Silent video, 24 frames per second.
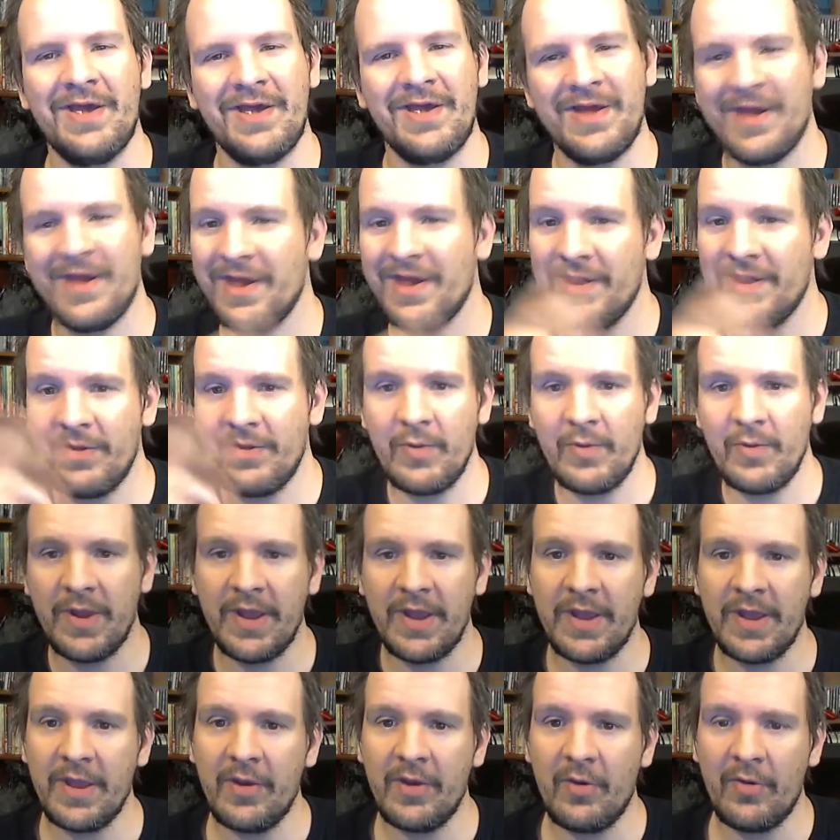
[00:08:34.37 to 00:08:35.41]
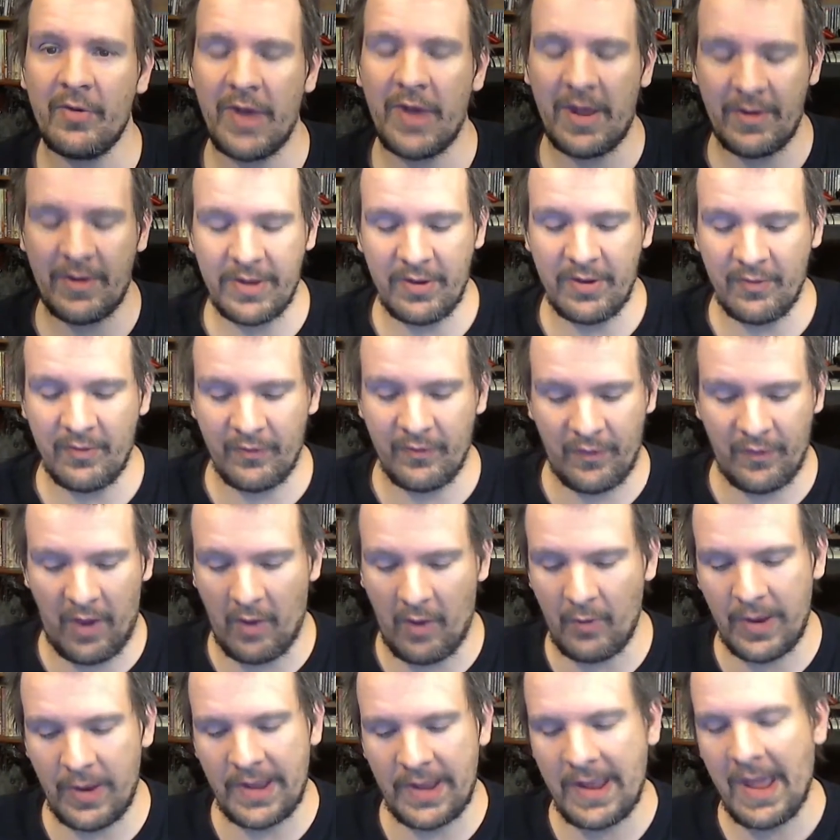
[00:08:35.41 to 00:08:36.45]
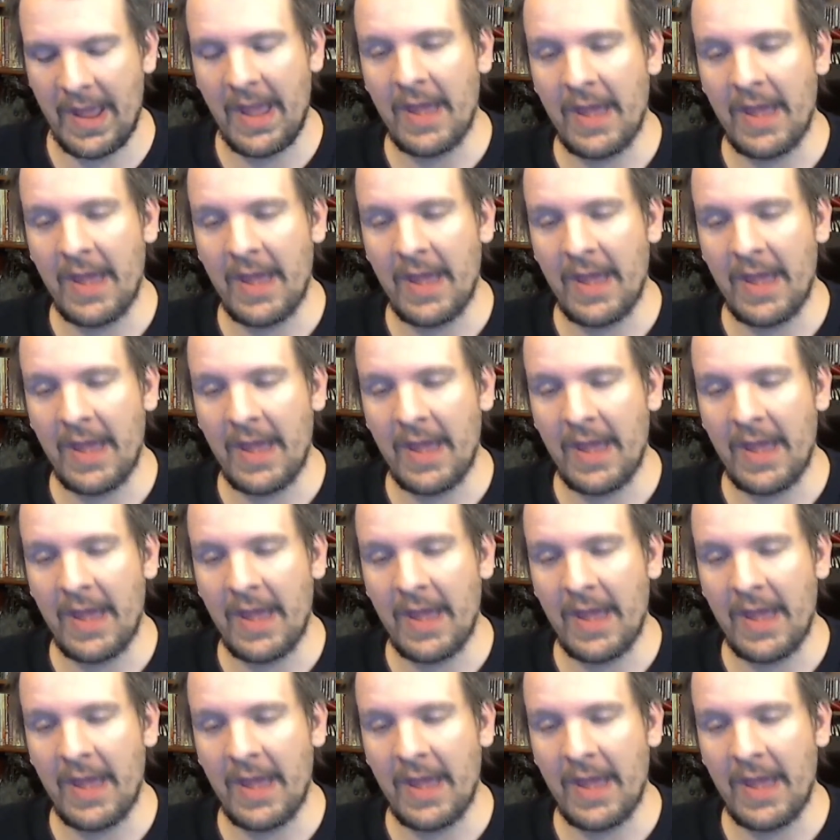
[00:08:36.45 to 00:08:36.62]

and then we can get on out of here, shall we?